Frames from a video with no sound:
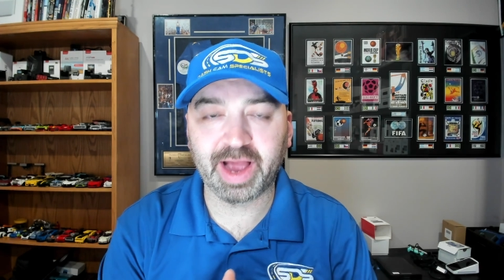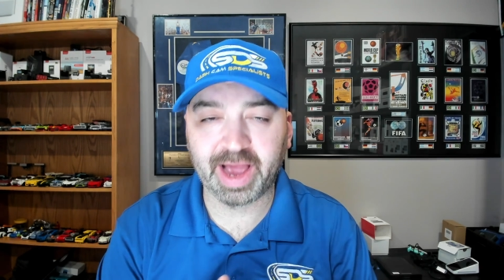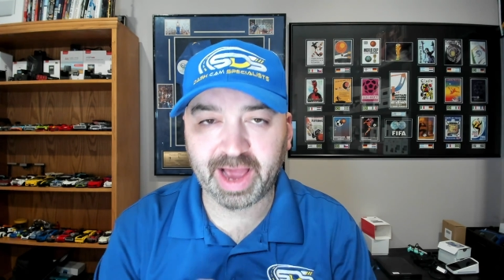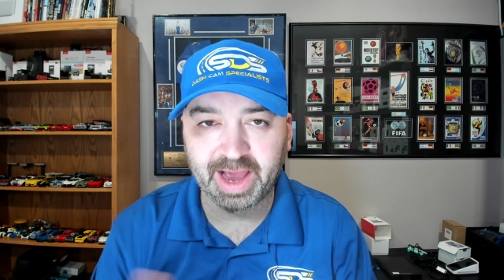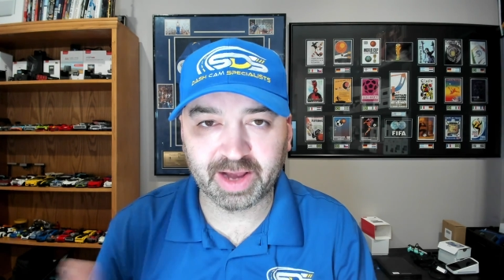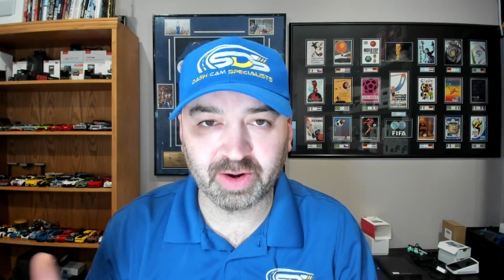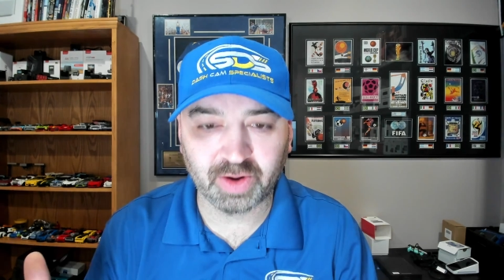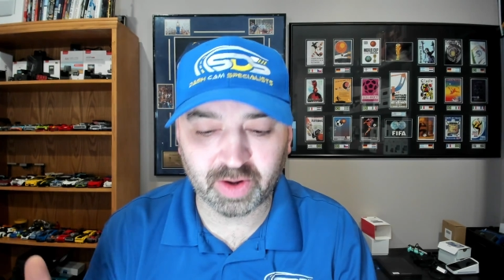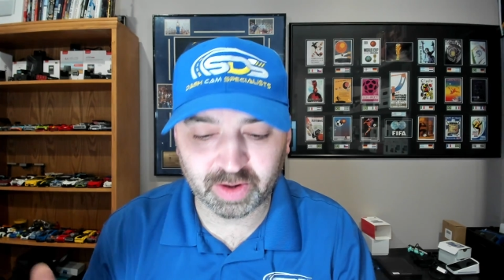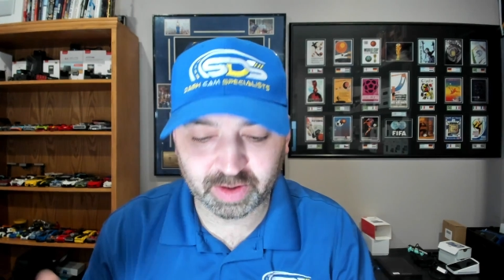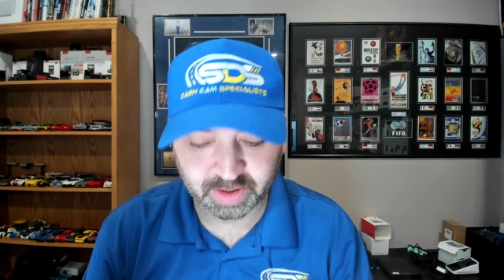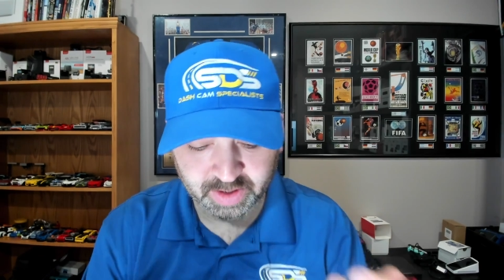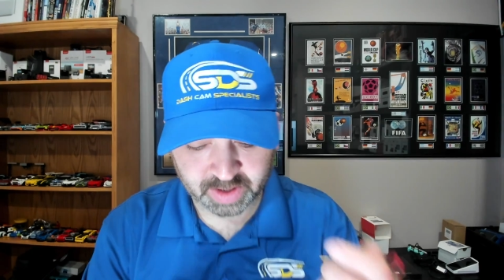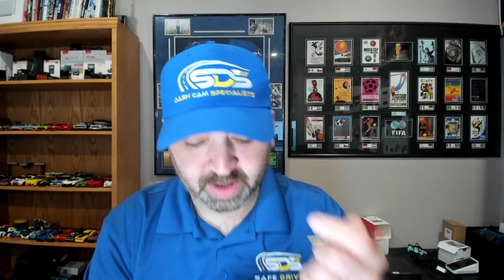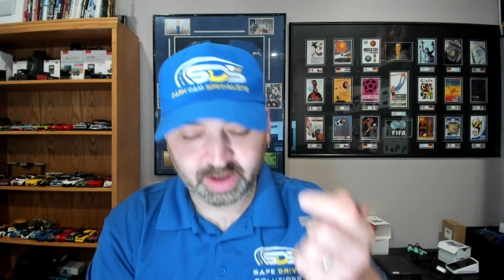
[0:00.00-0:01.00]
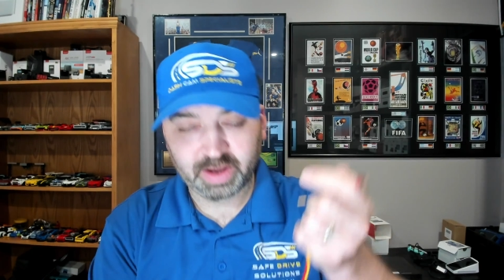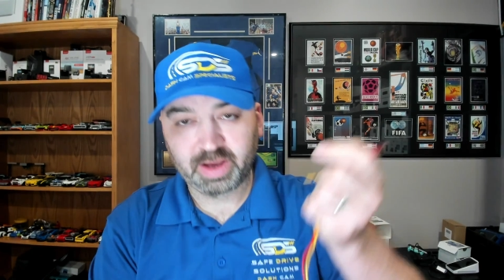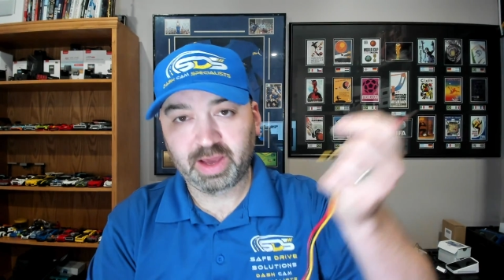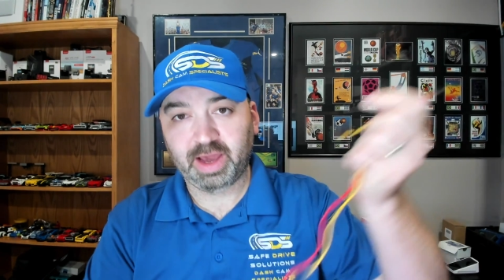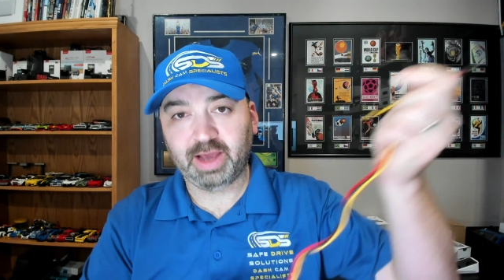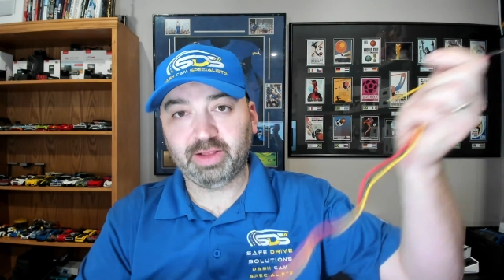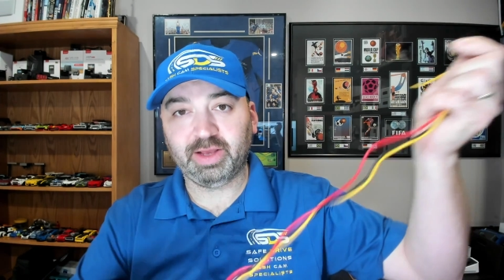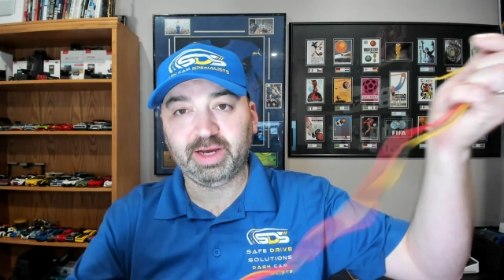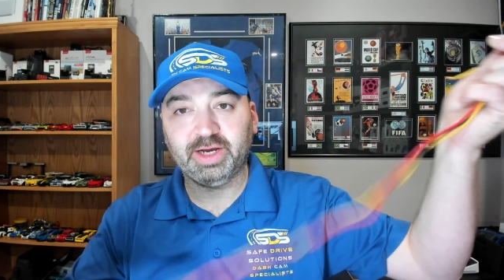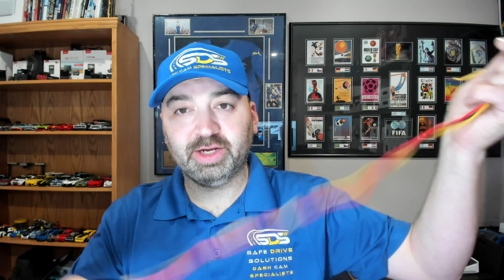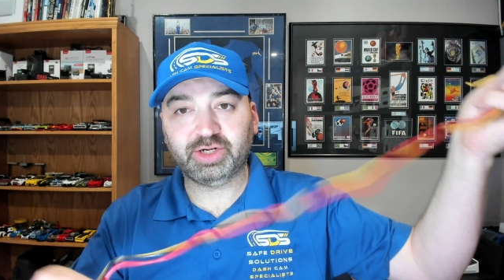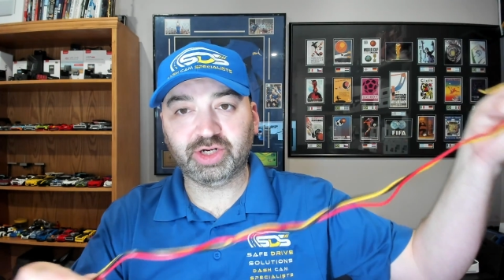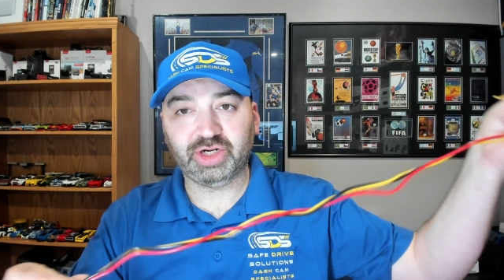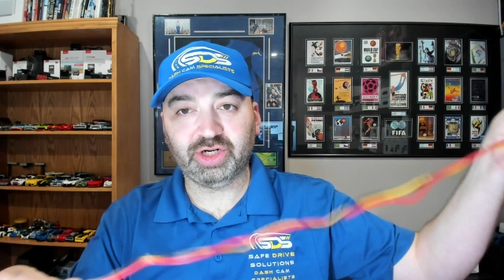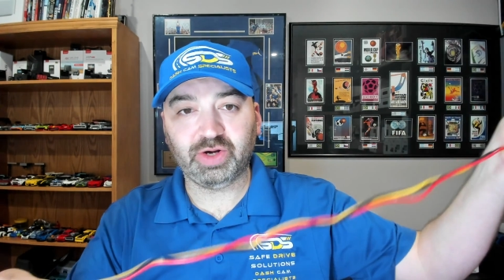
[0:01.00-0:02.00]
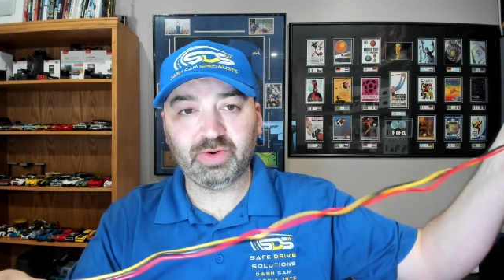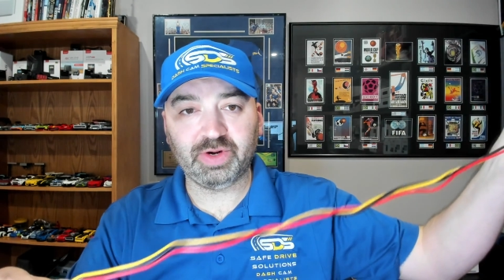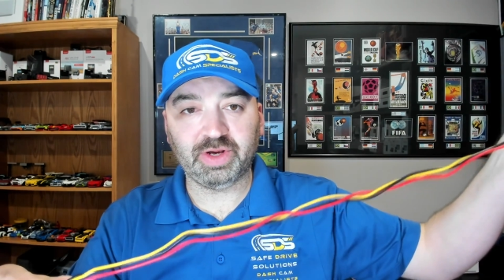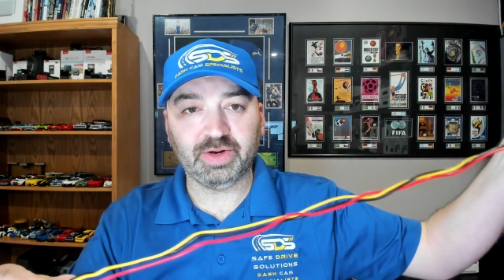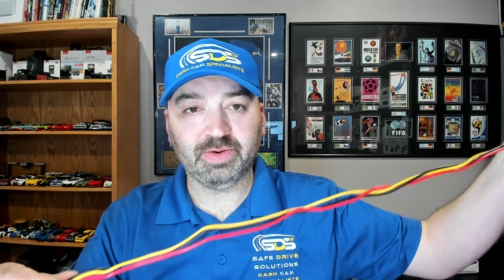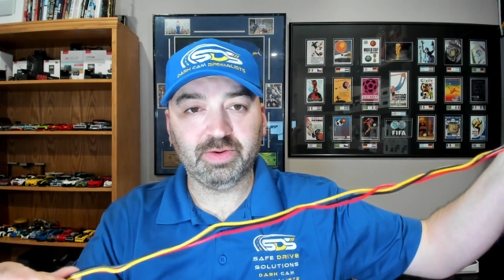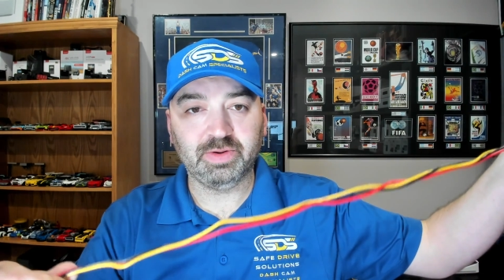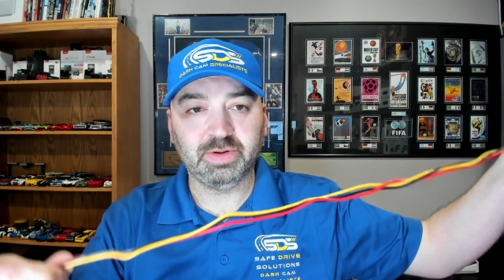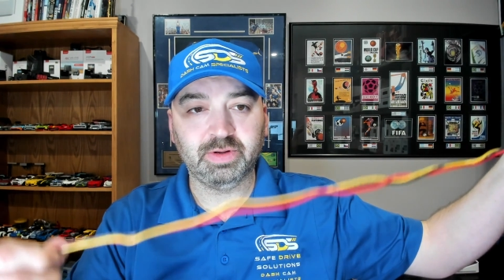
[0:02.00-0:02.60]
at all. And like I just shown you,